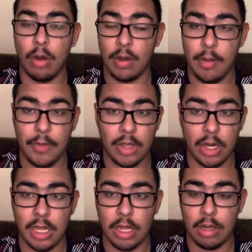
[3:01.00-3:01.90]
of them is
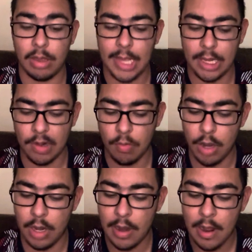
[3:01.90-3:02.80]
going to get a second
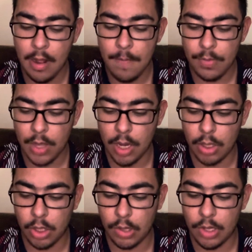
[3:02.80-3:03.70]
win. I'm
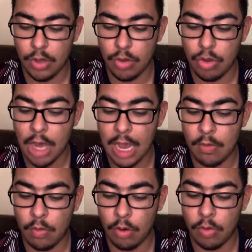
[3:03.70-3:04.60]
going to say the
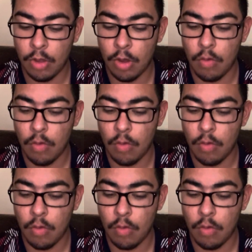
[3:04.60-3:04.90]
Jaguars.